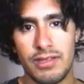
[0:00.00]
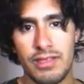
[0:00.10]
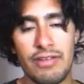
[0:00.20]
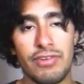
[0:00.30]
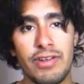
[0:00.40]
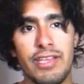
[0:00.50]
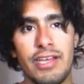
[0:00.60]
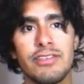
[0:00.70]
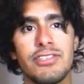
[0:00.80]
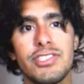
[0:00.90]
library
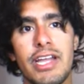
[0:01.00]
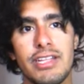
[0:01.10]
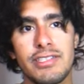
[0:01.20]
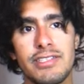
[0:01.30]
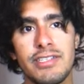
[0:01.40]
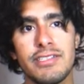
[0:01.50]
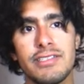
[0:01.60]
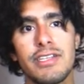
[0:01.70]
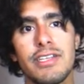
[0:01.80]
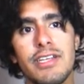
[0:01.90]
understands
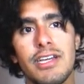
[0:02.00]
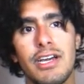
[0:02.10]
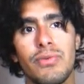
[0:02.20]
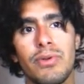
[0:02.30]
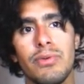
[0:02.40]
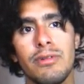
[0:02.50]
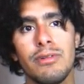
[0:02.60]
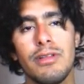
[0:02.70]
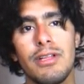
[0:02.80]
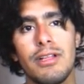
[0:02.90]
this, and we will
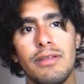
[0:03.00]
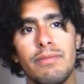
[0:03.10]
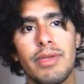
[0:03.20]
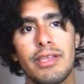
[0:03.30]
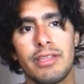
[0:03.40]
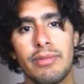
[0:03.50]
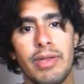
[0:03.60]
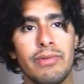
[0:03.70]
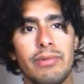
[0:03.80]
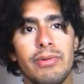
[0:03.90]
make it
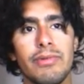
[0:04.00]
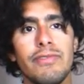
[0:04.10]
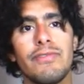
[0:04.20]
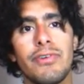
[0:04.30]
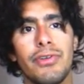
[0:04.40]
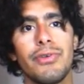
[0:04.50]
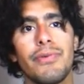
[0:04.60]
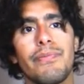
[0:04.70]
available for you.